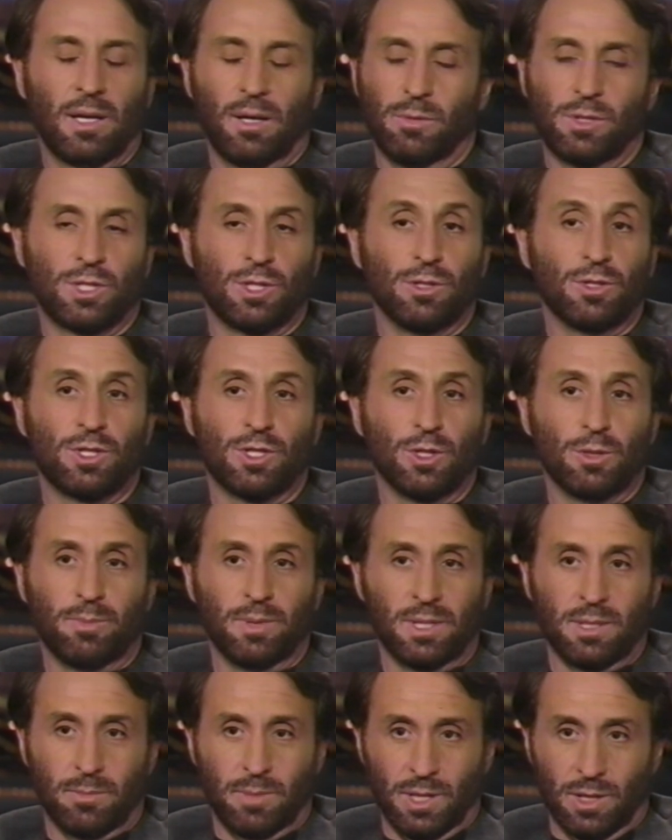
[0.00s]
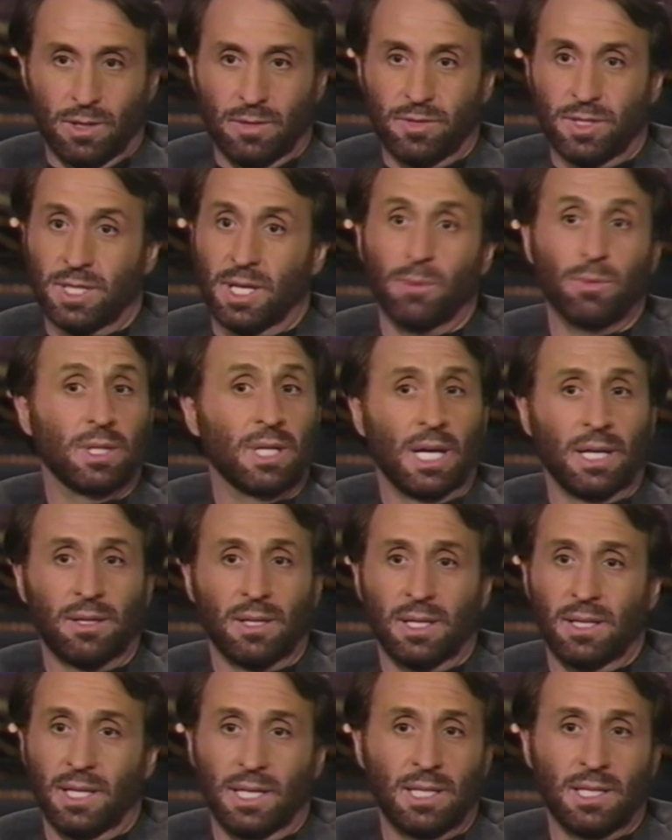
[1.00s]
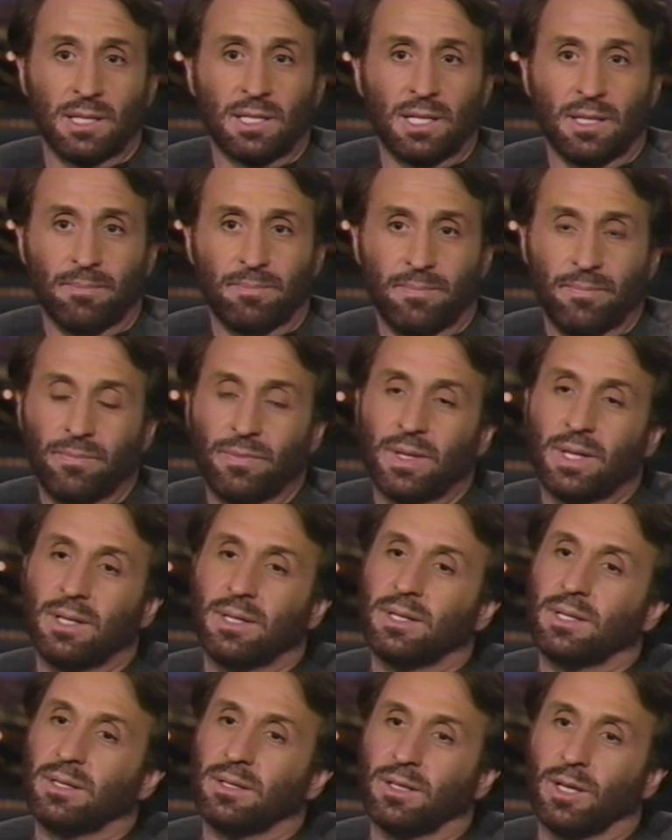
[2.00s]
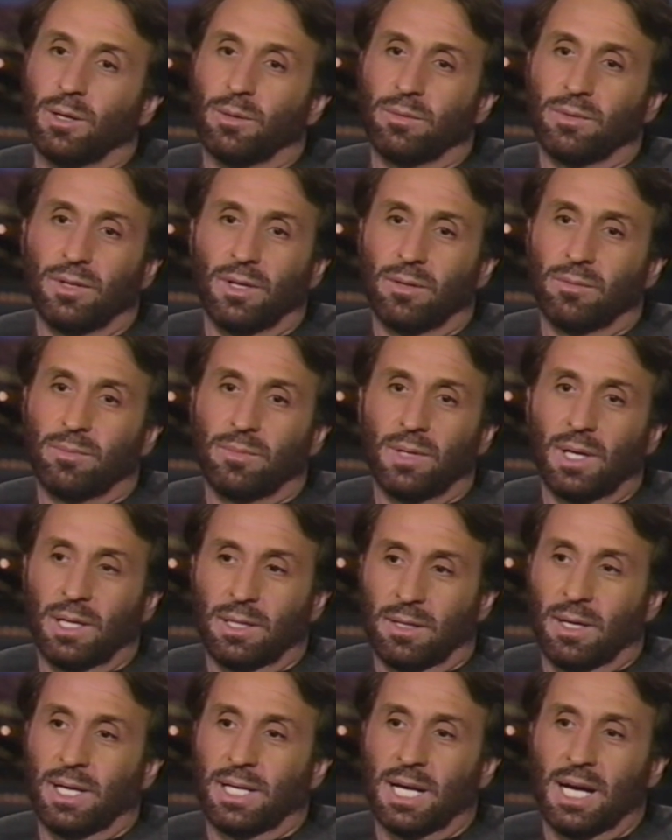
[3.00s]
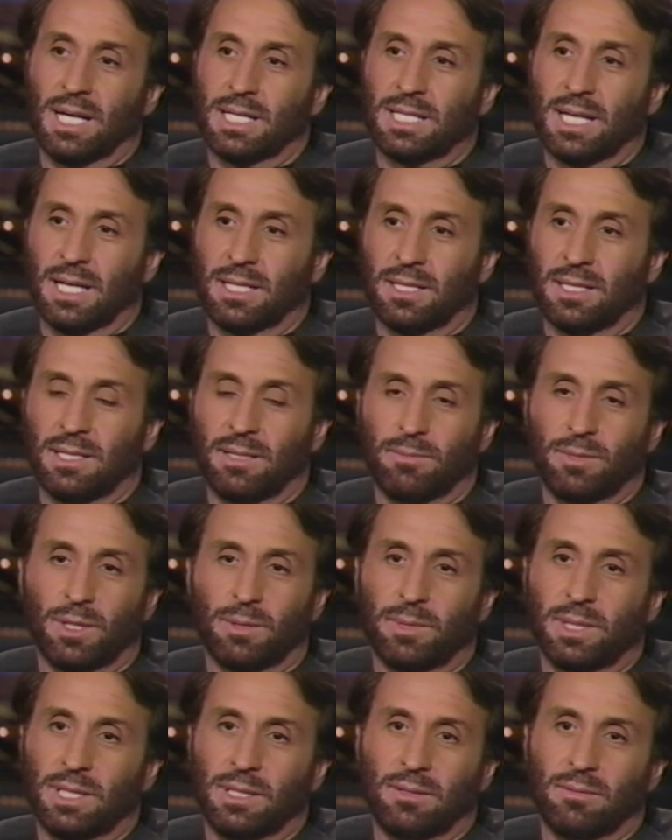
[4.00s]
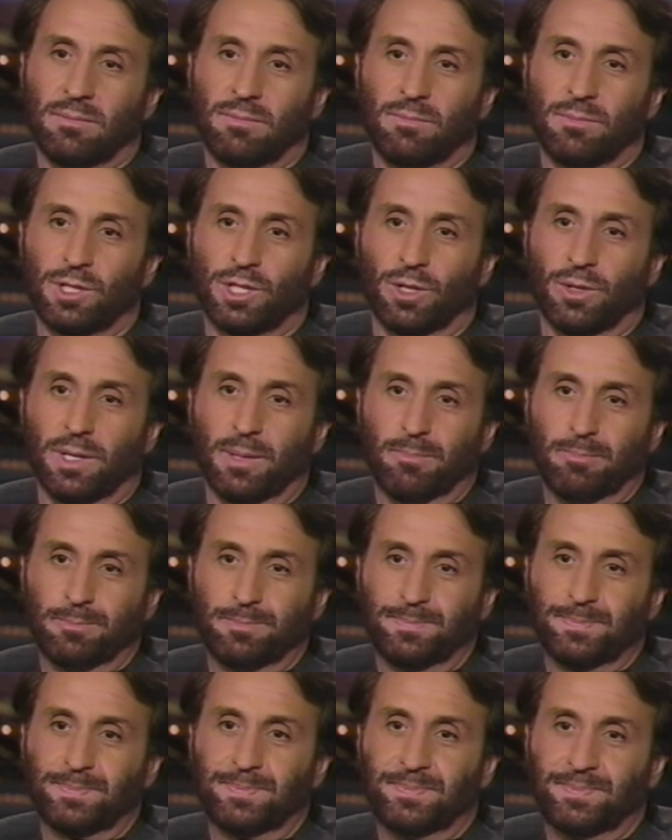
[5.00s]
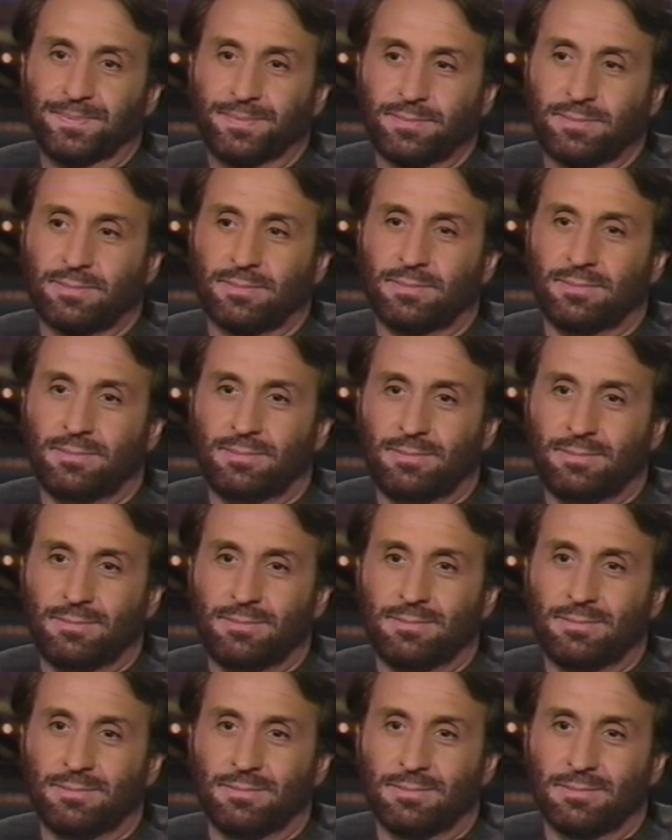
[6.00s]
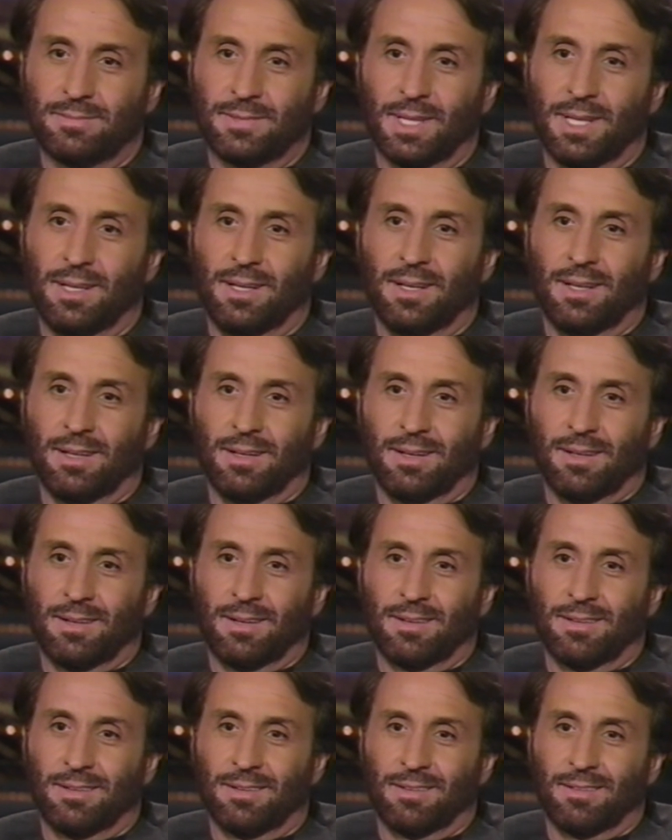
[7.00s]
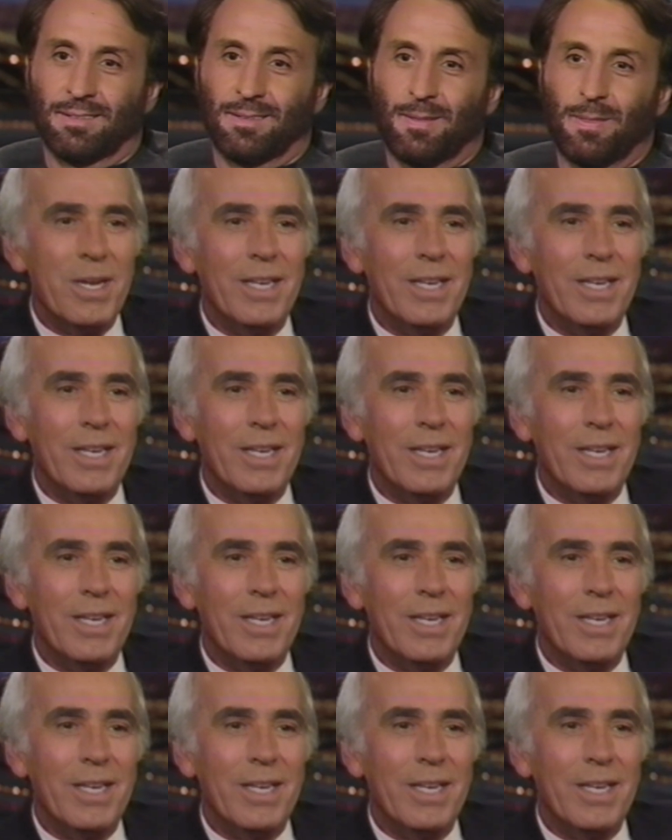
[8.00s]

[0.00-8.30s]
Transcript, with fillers: I was too stupid to be nervous. They were not there. They didn't come. Oh. No, no, I, I contacted them. Nobody showed up. Mister Silver, we're busy right now.